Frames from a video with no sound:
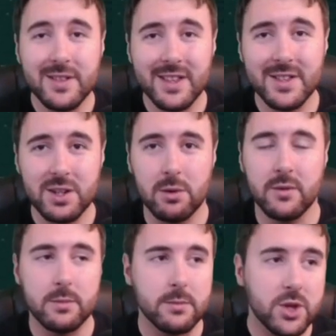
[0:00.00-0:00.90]
because there's two
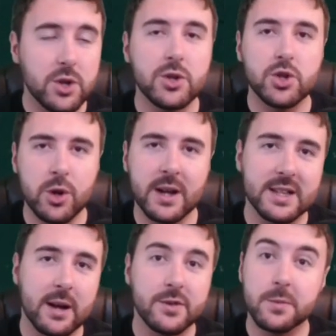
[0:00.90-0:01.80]
of them, you can
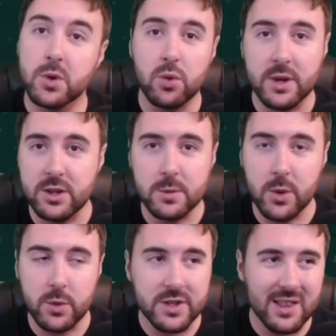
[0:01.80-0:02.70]
track down some cool
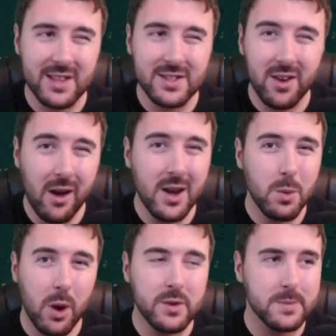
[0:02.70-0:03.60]
ninja models, and that's
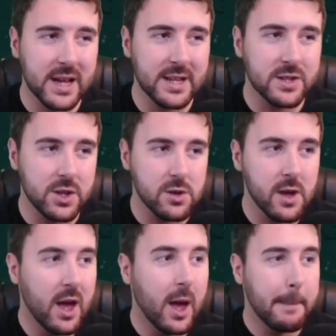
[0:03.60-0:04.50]
kind of what I was planning to
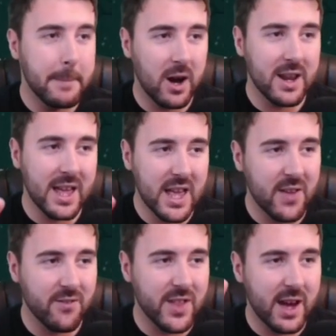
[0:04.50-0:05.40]
do. But
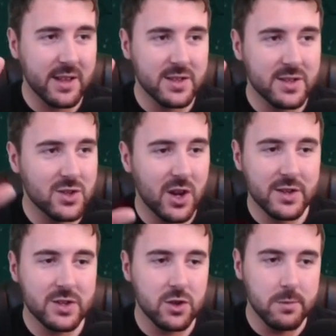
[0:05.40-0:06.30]
if that's
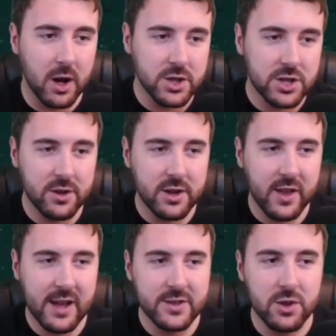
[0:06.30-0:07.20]
just too much, look
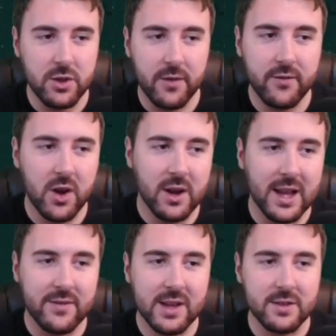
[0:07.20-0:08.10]
at the heads on the far
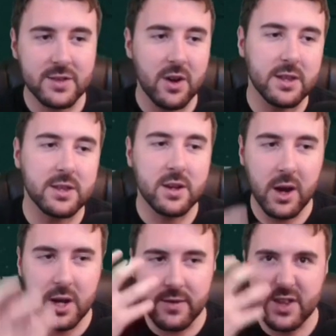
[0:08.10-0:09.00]
left-hand side, the
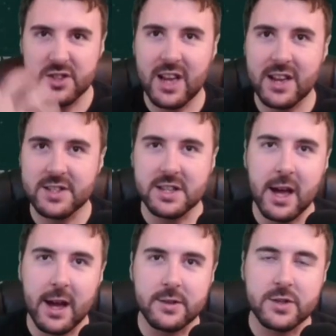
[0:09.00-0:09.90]
kind of
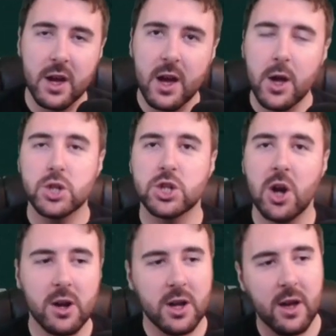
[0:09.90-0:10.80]
assassin heads.
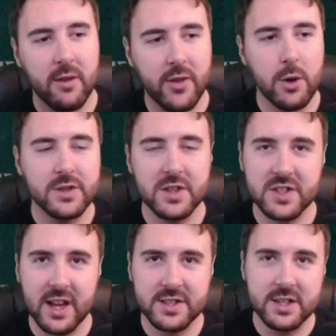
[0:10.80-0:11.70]
Chuck those
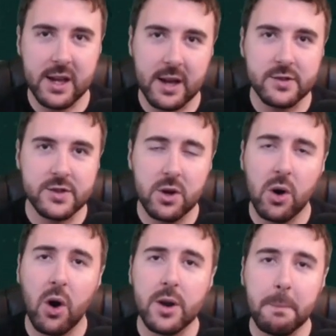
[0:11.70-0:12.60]
assassin heads
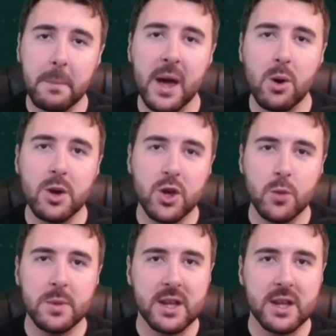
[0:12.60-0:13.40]
on a pair of